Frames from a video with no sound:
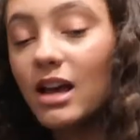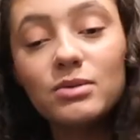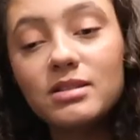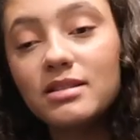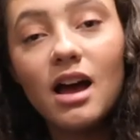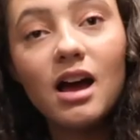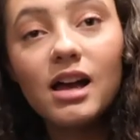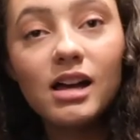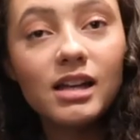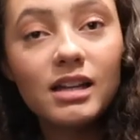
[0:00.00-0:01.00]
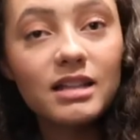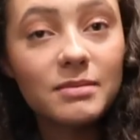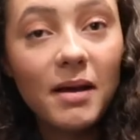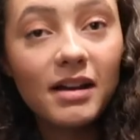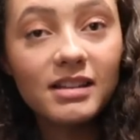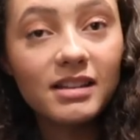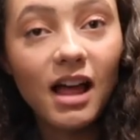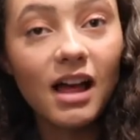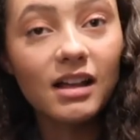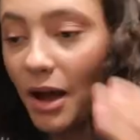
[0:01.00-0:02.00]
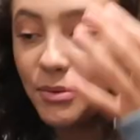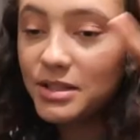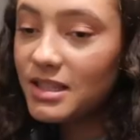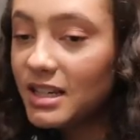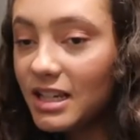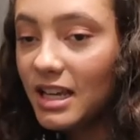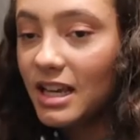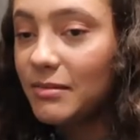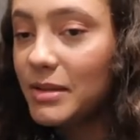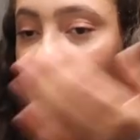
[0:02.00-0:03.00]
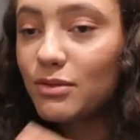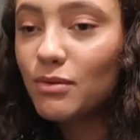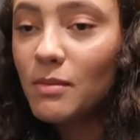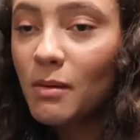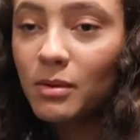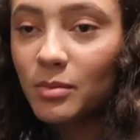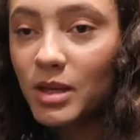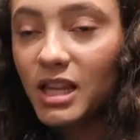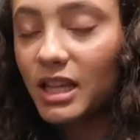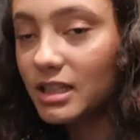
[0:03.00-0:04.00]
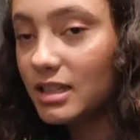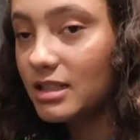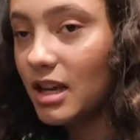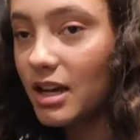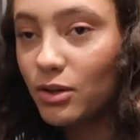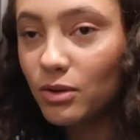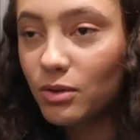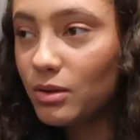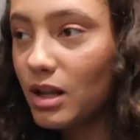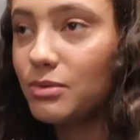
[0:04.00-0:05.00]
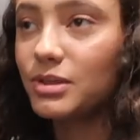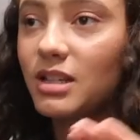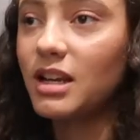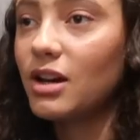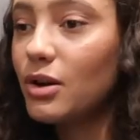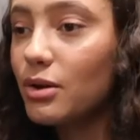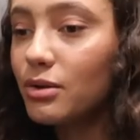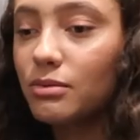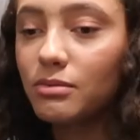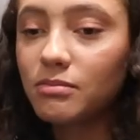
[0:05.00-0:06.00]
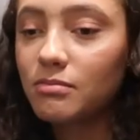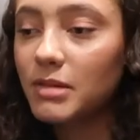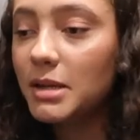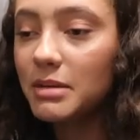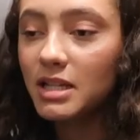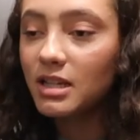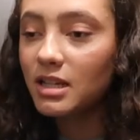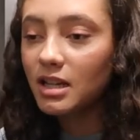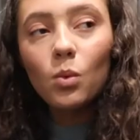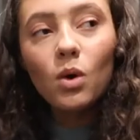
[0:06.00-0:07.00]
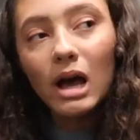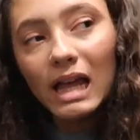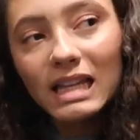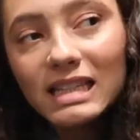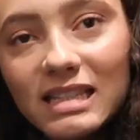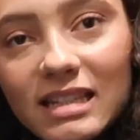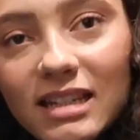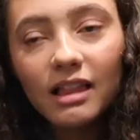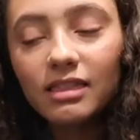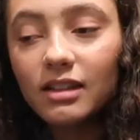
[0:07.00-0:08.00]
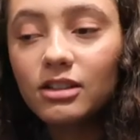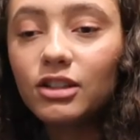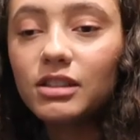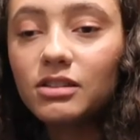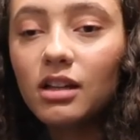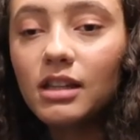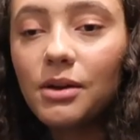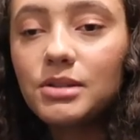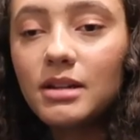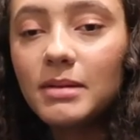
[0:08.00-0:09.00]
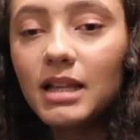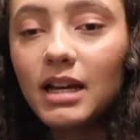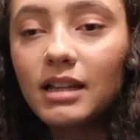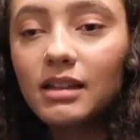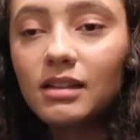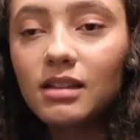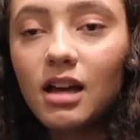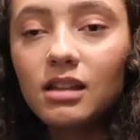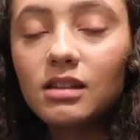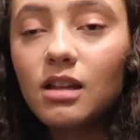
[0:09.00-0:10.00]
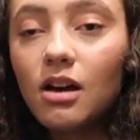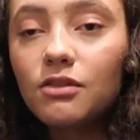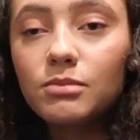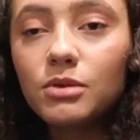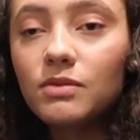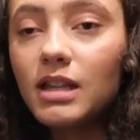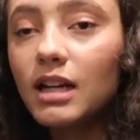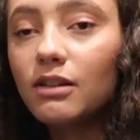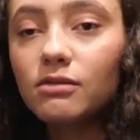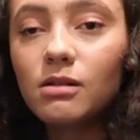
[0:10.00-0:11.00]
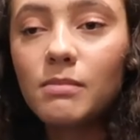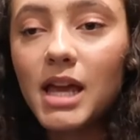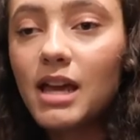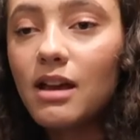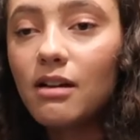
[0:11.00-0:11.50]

I was not expecting that. Like, I was thinking, because Remember Me, like the title, I was like, oh, maybe. What? I literally thought that was gonna be like a love movie, like a romance